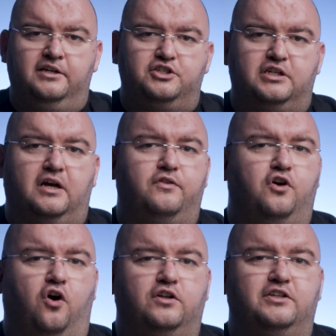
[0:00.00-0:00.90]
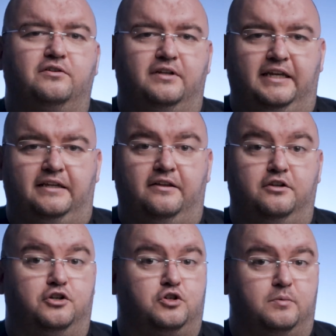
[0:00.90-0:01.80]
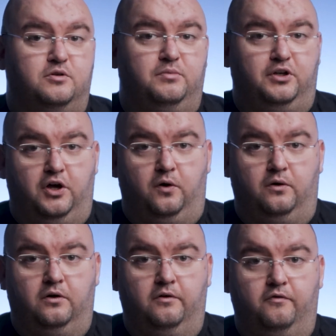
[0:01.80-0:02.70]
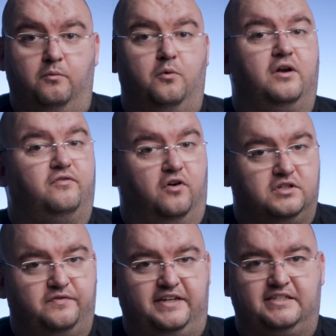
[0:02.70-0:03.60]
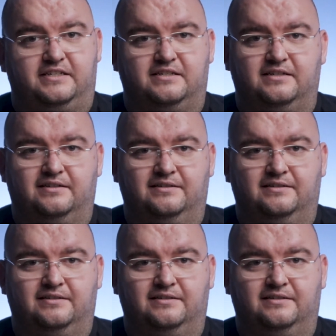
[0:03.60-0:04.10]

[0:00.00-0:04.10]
check out the article linked in the description below for more advanced fixes.